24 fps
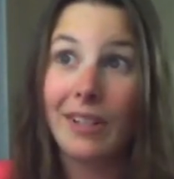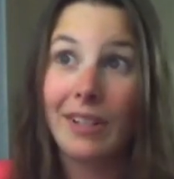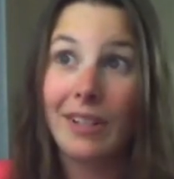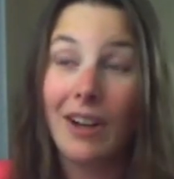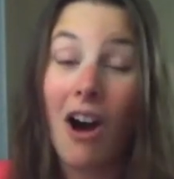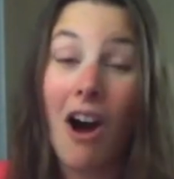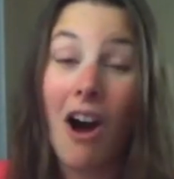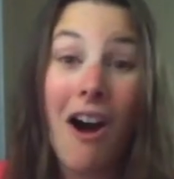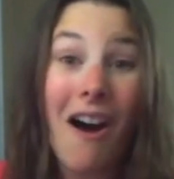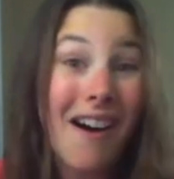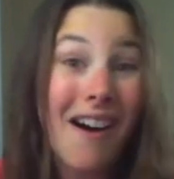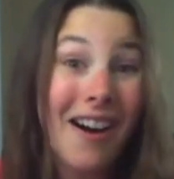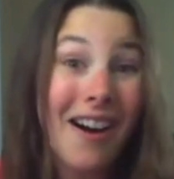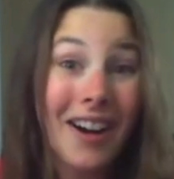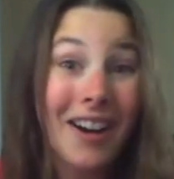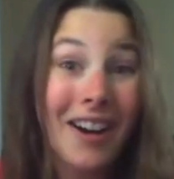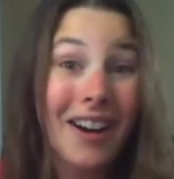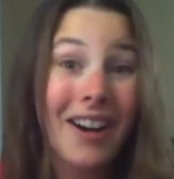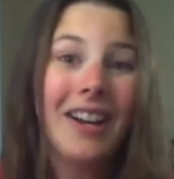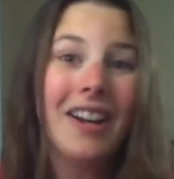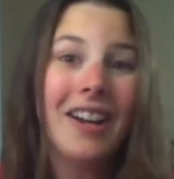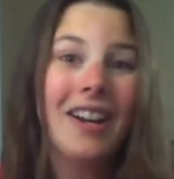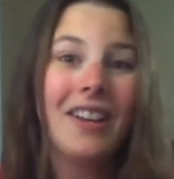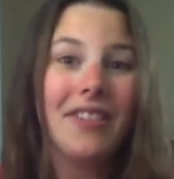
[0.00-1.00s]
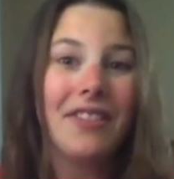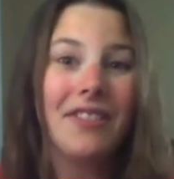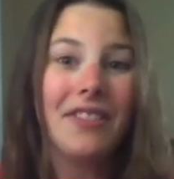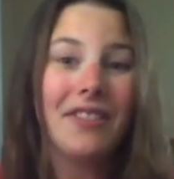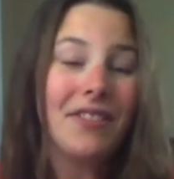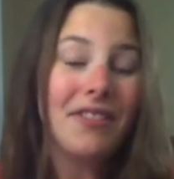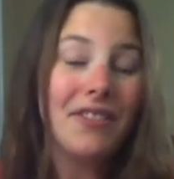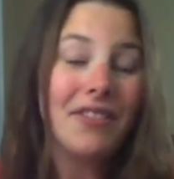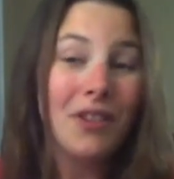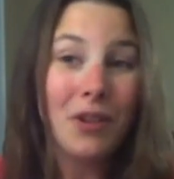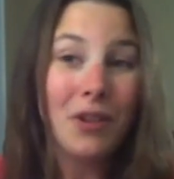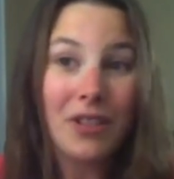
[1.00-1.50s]
R.
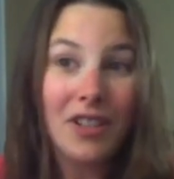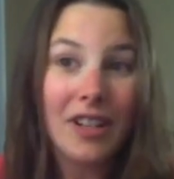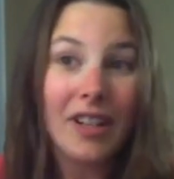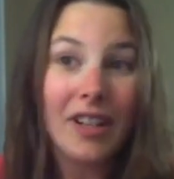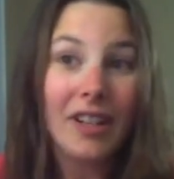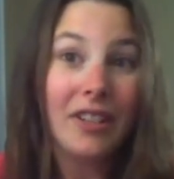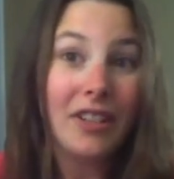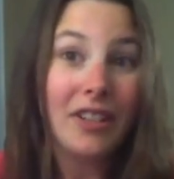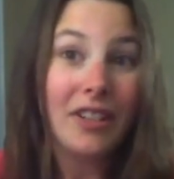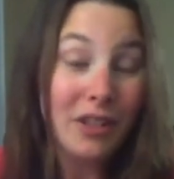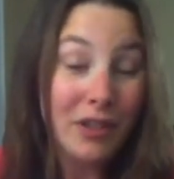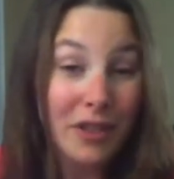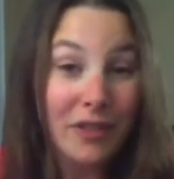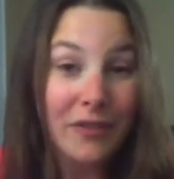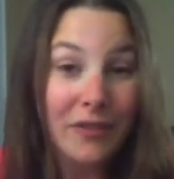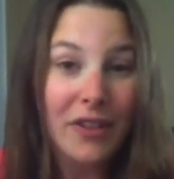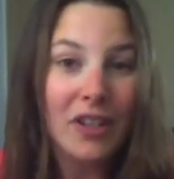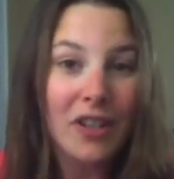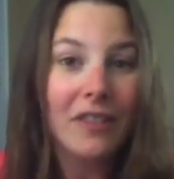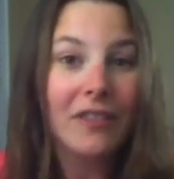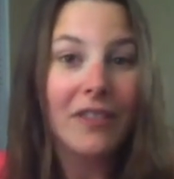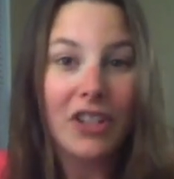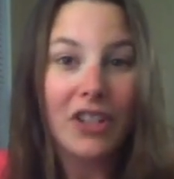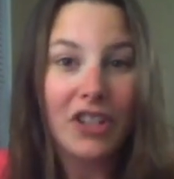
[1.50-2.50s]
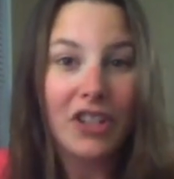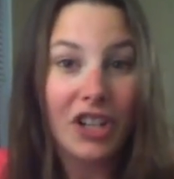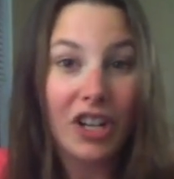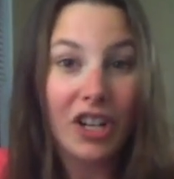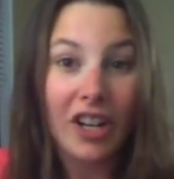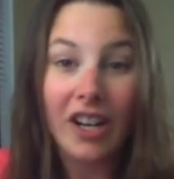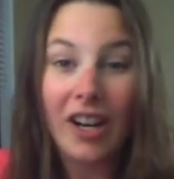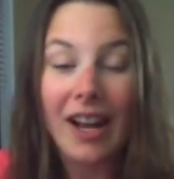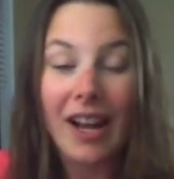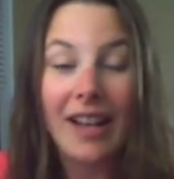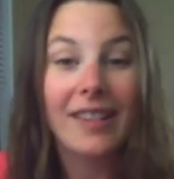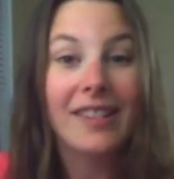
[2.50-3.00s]
Those are useful for
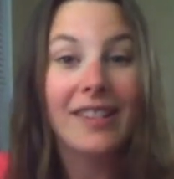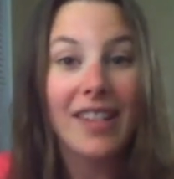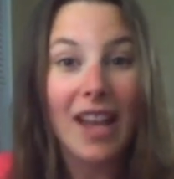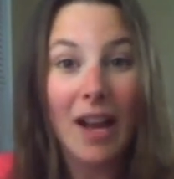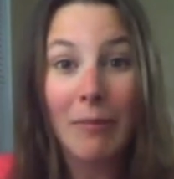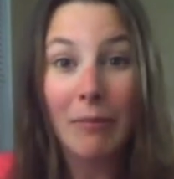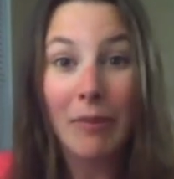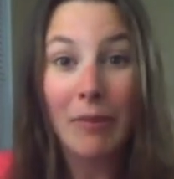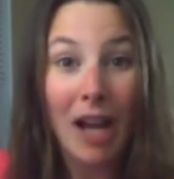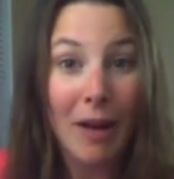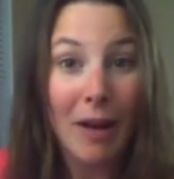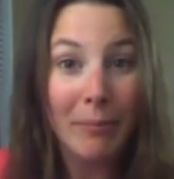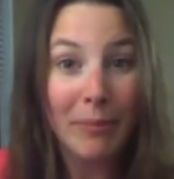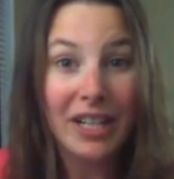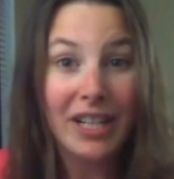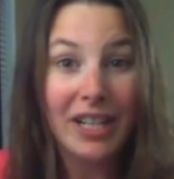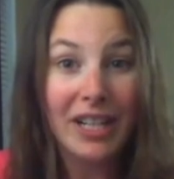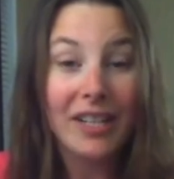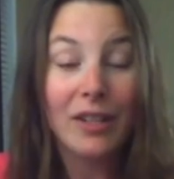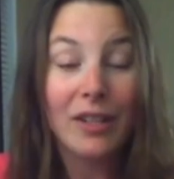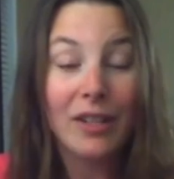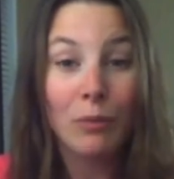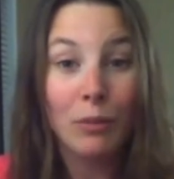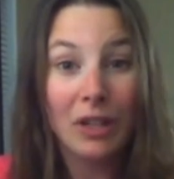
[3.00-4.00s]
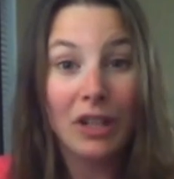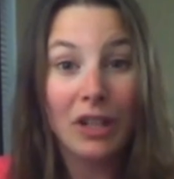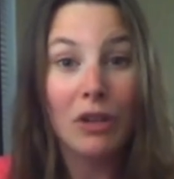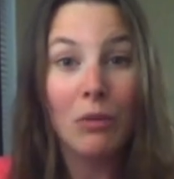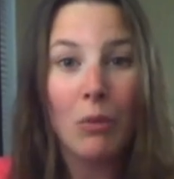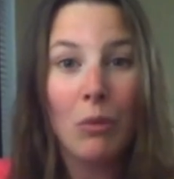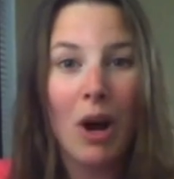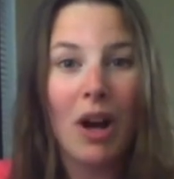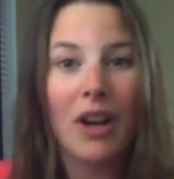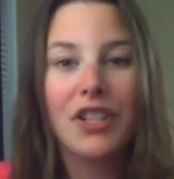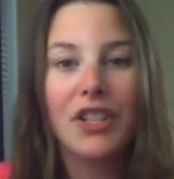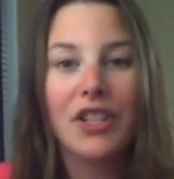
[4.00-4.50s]
sure, and some companies will
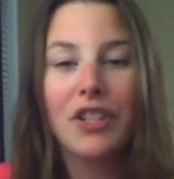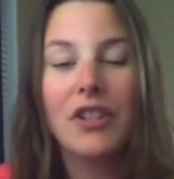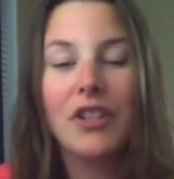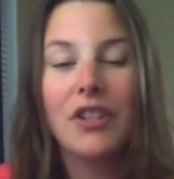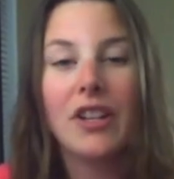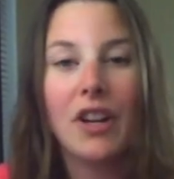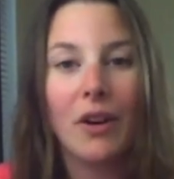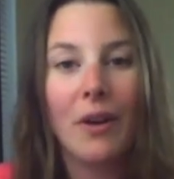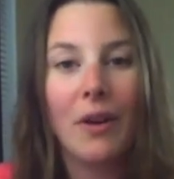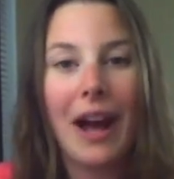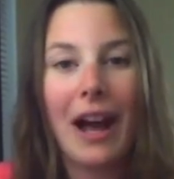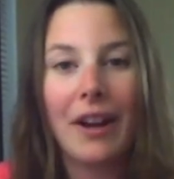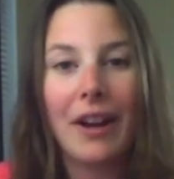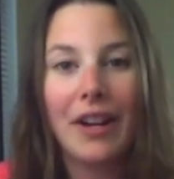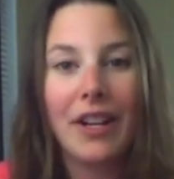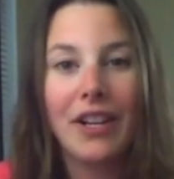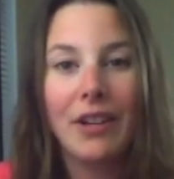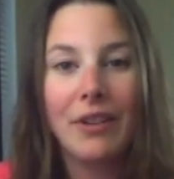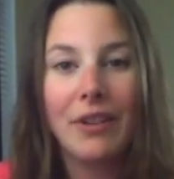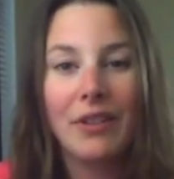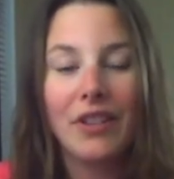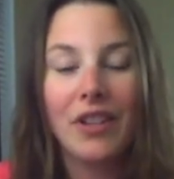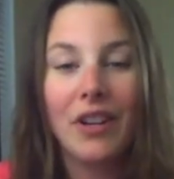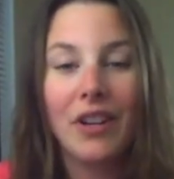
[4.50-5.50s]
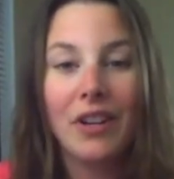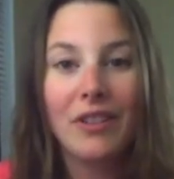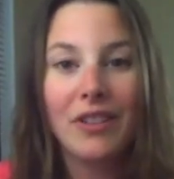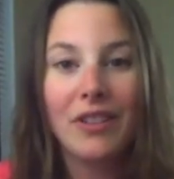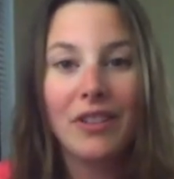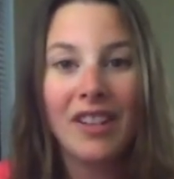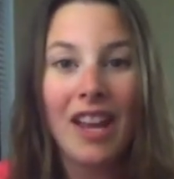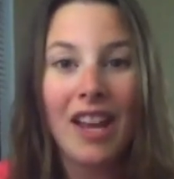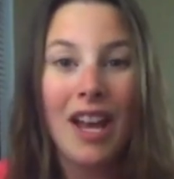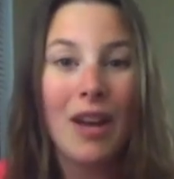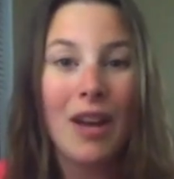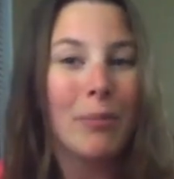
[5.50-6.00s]
want you to know how to use those,
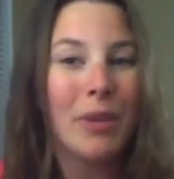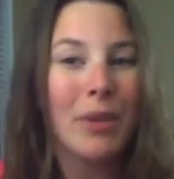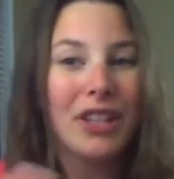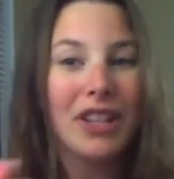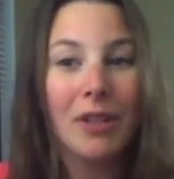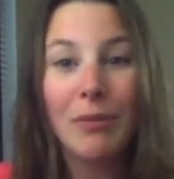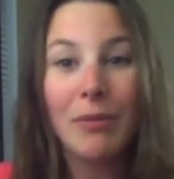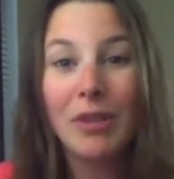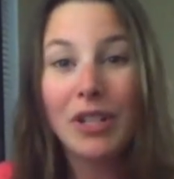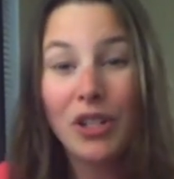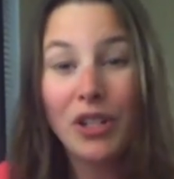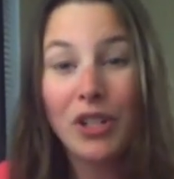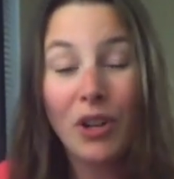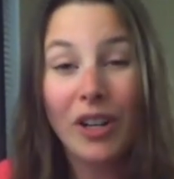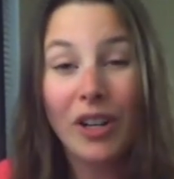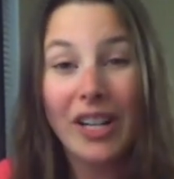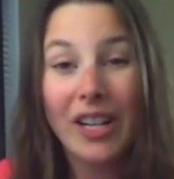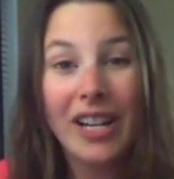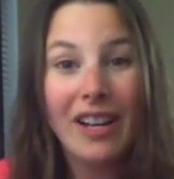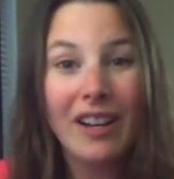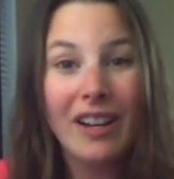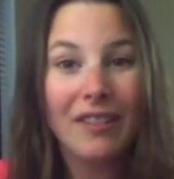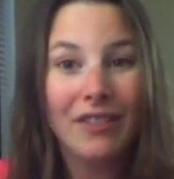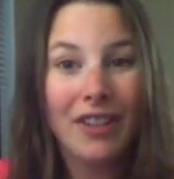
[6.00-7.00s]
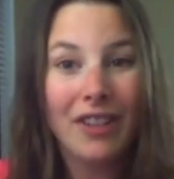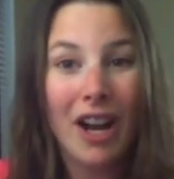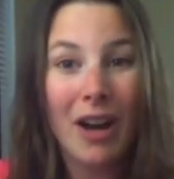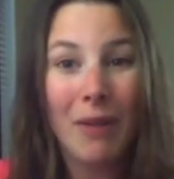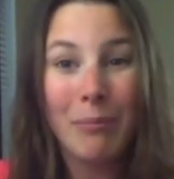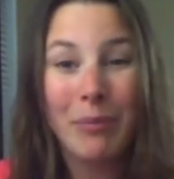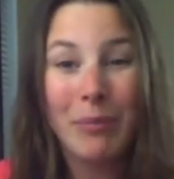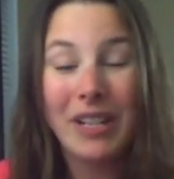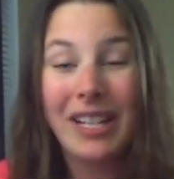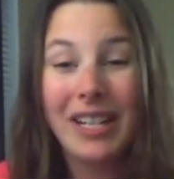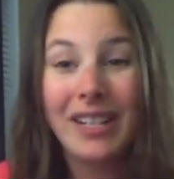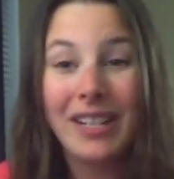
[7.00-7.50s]
but the majority of
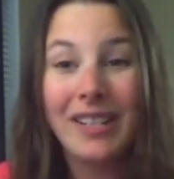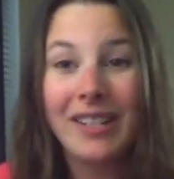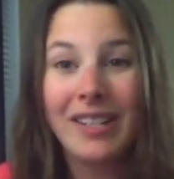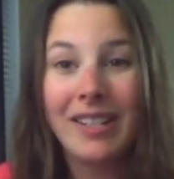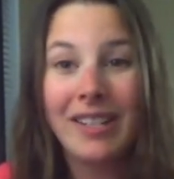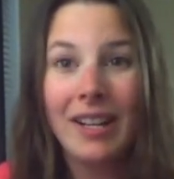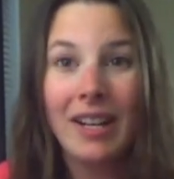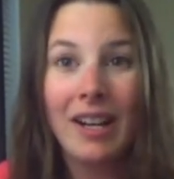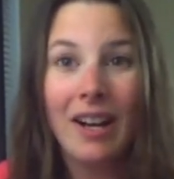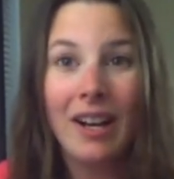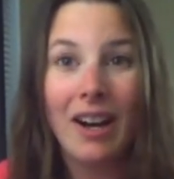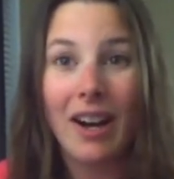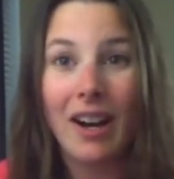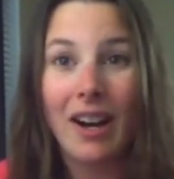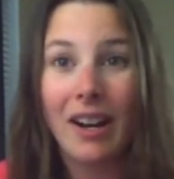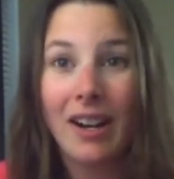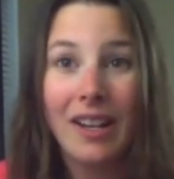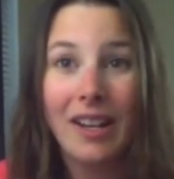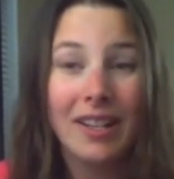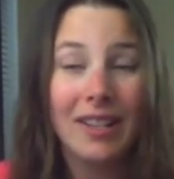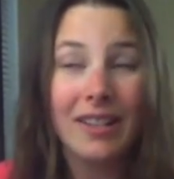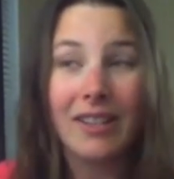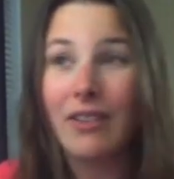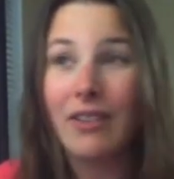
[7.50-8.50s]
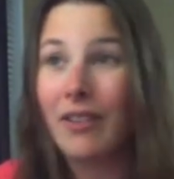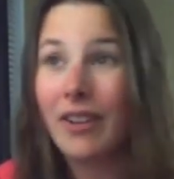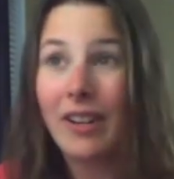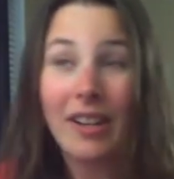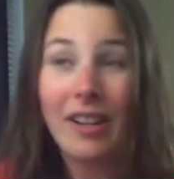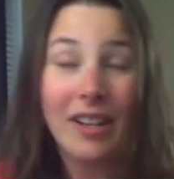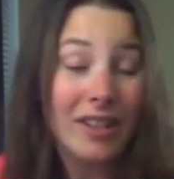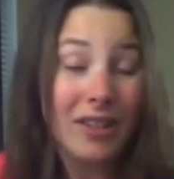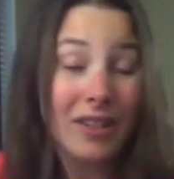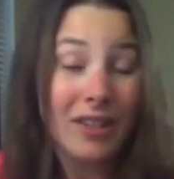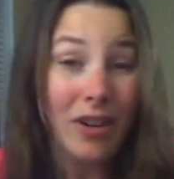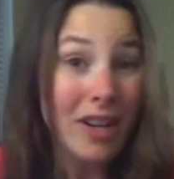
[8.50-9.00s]
companies, it's going
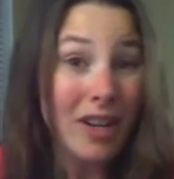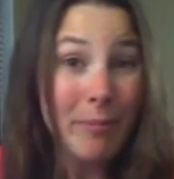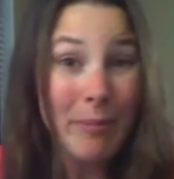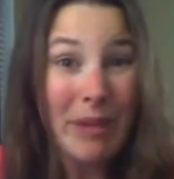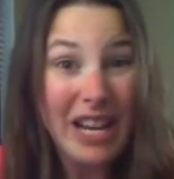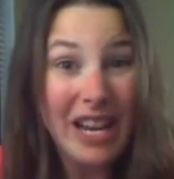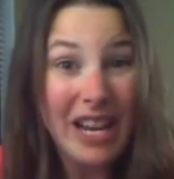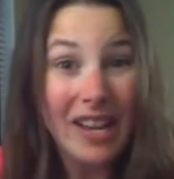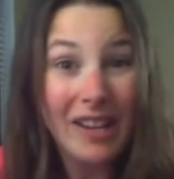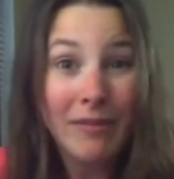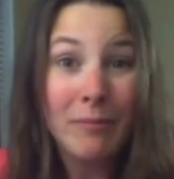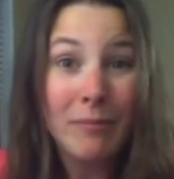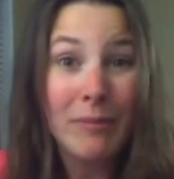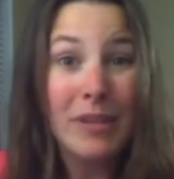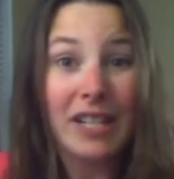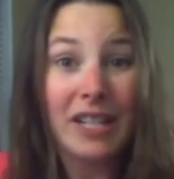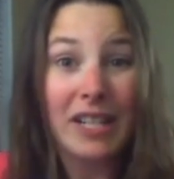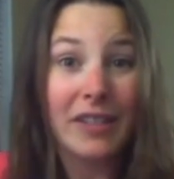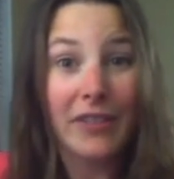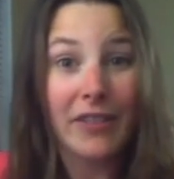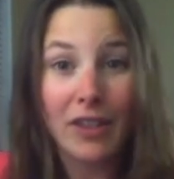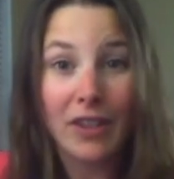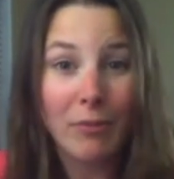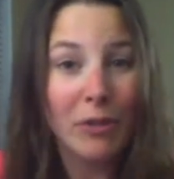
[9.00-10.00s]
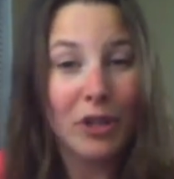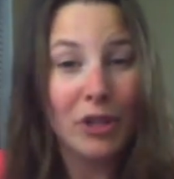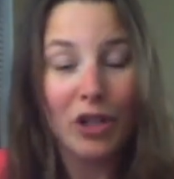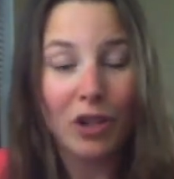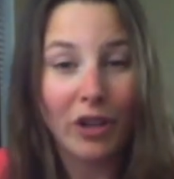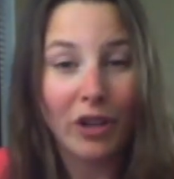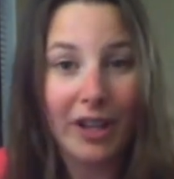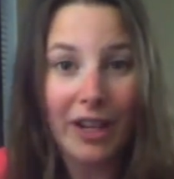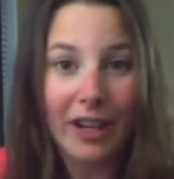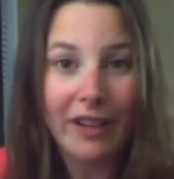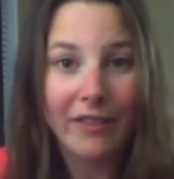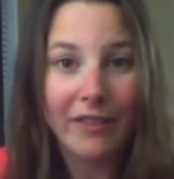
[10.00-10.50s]
to be hit and miss for the
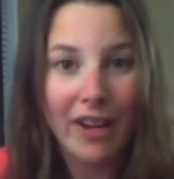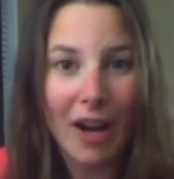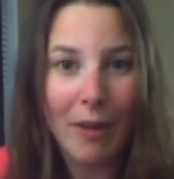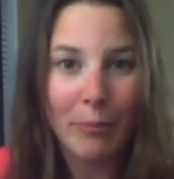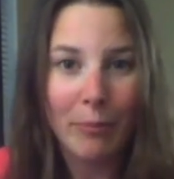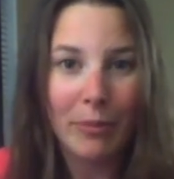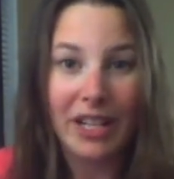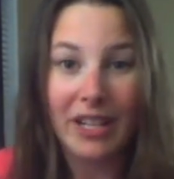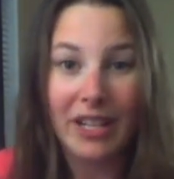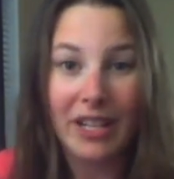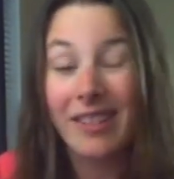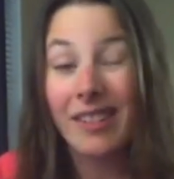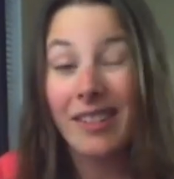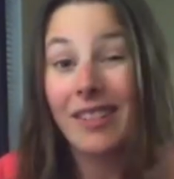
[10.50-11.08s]
majority of companies.